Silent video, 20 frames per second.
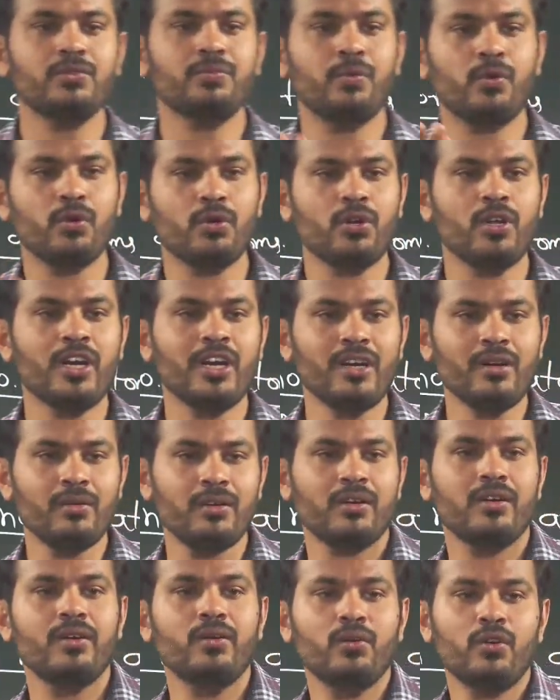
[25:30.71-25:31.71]
proton
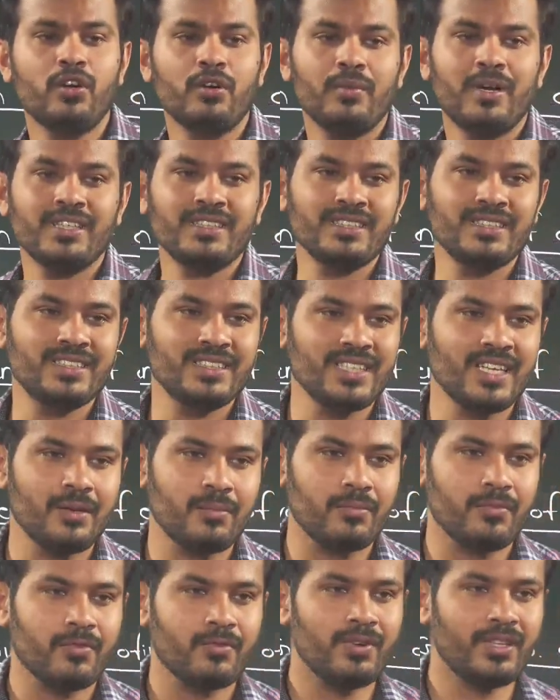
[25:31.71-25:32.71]
and neutron mass is
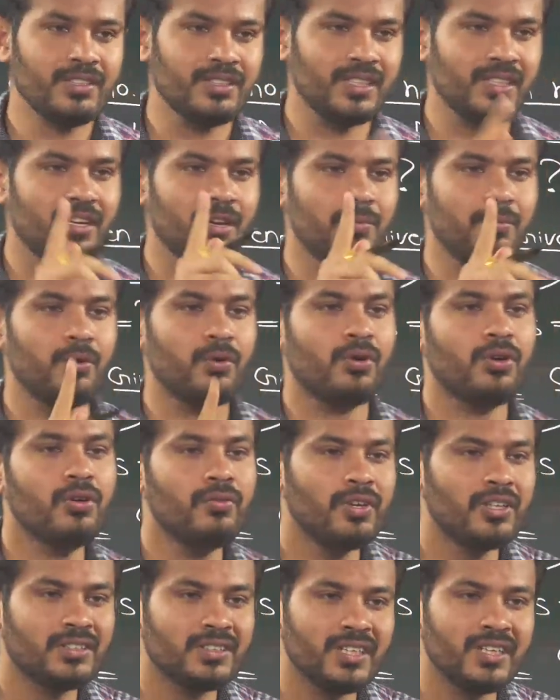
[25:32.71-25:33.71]
same, one single
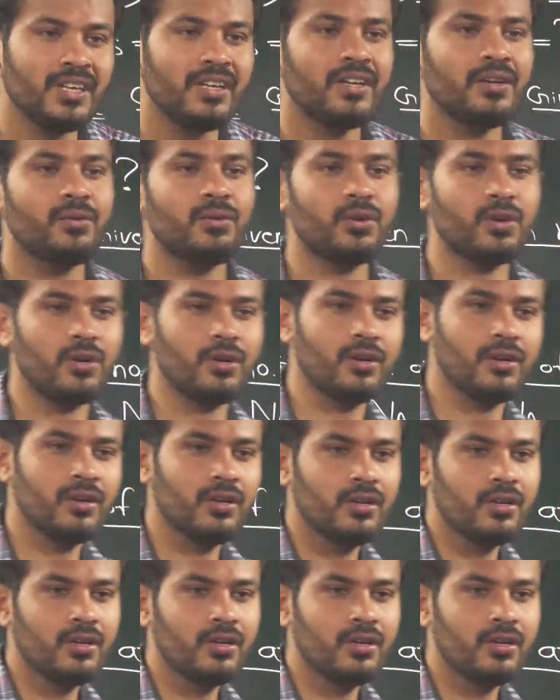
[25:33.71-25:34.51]
proton, one single neutron.